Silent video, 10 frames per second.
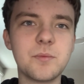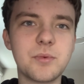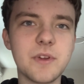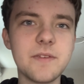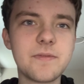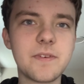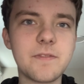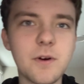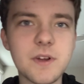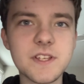Brief,
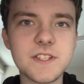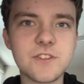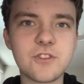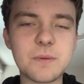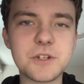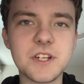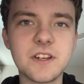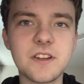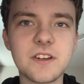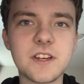focused description